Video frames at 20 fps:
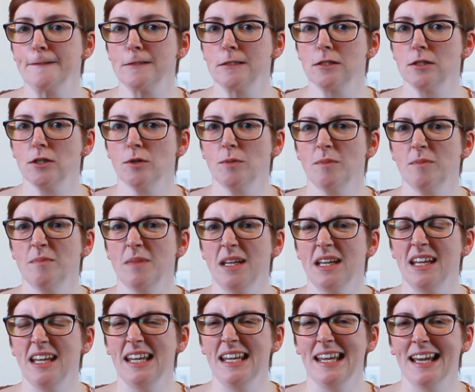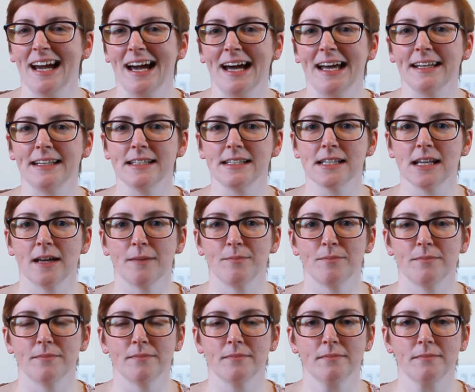to me and
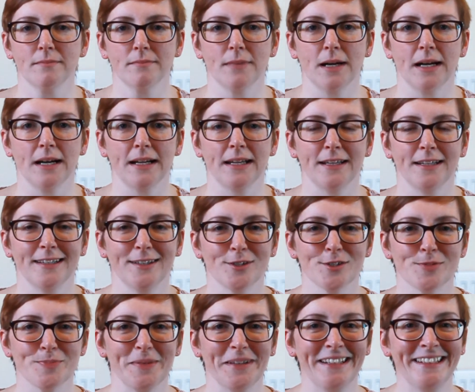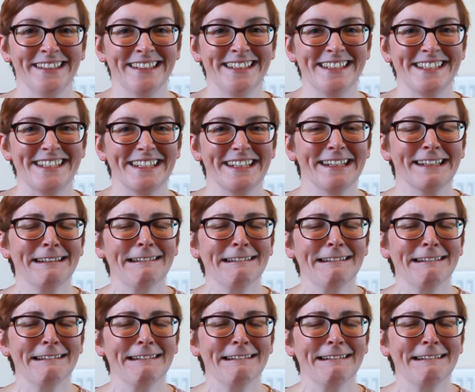my husband.